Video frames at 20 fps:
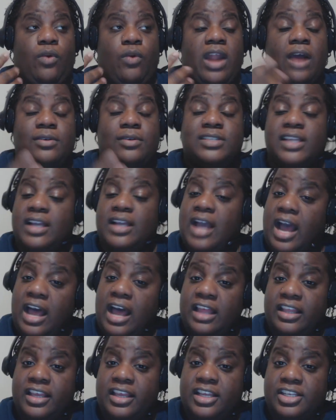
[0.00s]
when I was in
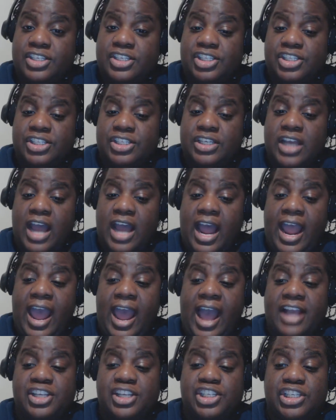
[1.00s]
college, I
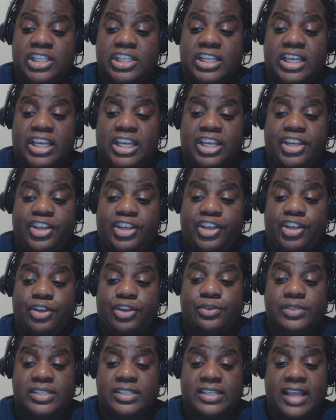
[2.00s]
actually
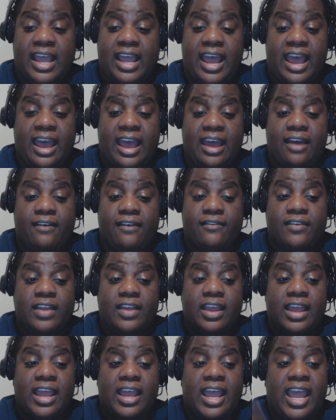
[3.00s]
used to have
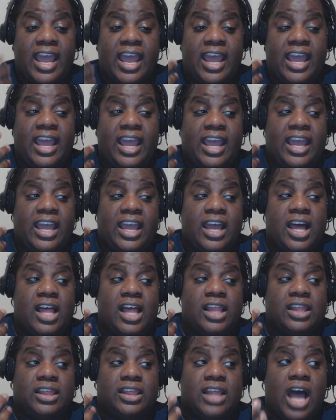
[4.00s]
a
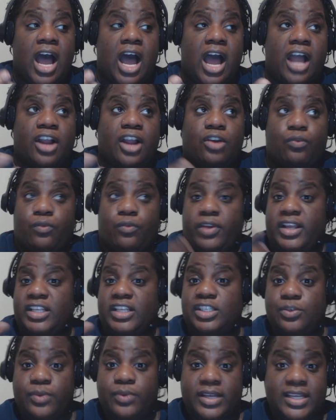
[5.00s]
lock
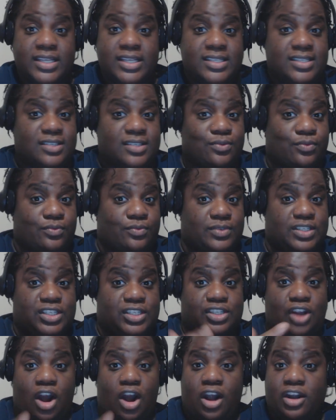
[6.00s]
retwist
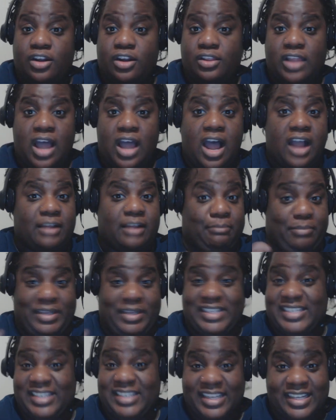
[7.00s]
starter lock
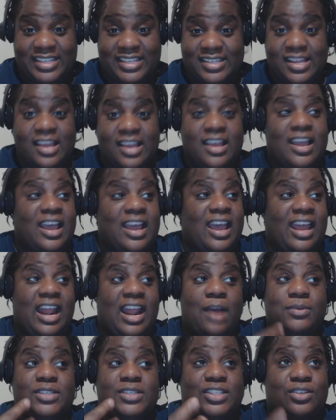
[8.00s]
business.
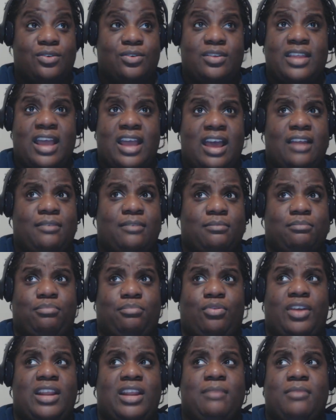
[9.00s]
And I was doing that
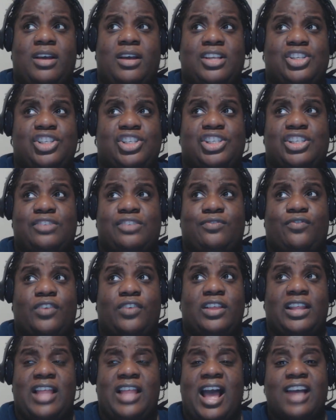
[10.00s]
pretty much
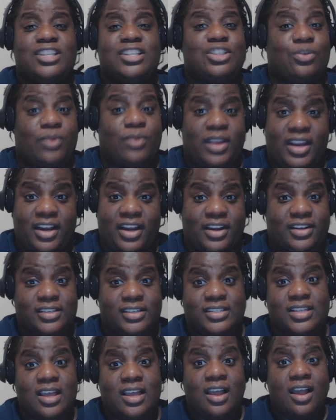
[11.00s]
for the last 3
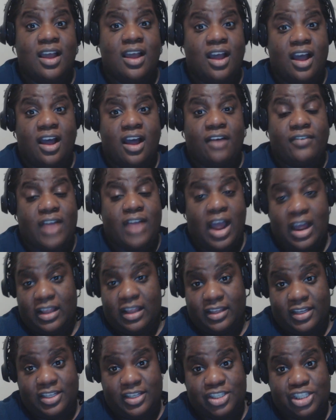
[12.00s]
years of
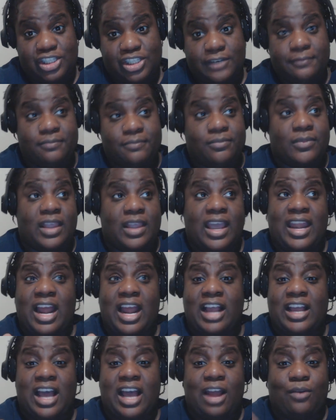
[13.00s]
college. And
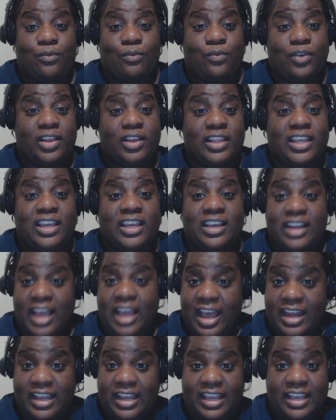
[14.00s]
I got really good
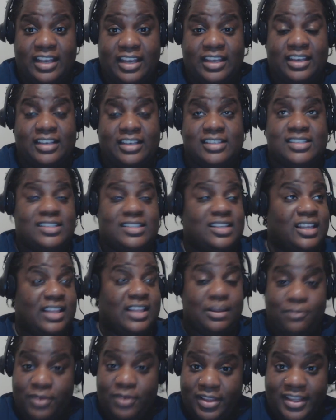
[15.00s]
at it.
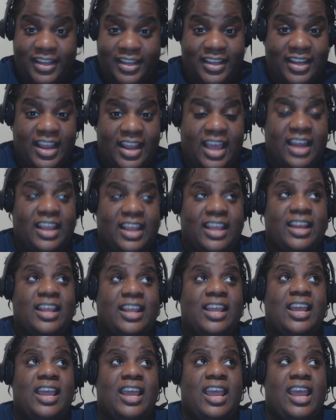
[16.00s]
Still am really good at
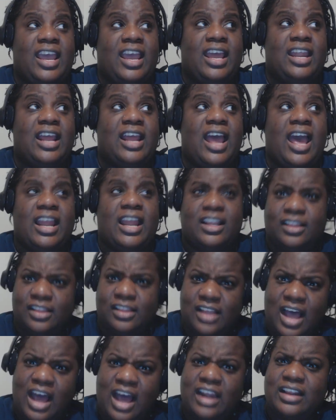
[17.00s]
it. And I had a
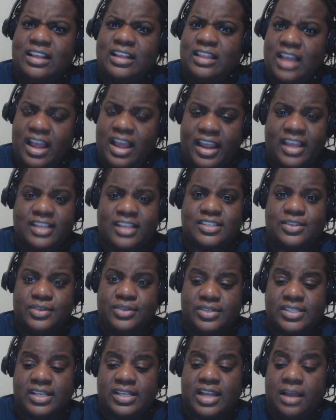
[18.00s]
lot of clients
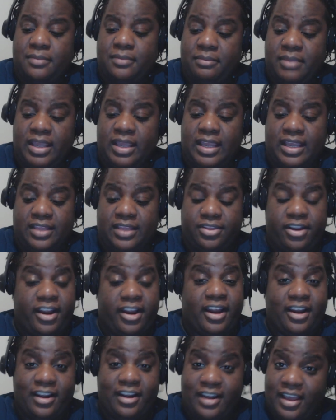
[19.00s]
who used to come to me and get
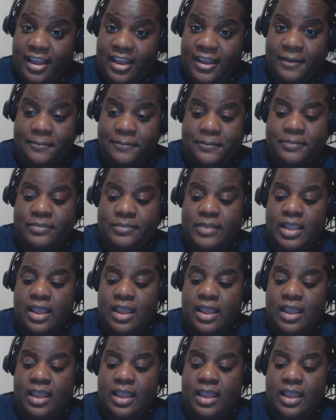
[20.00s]
their hair done.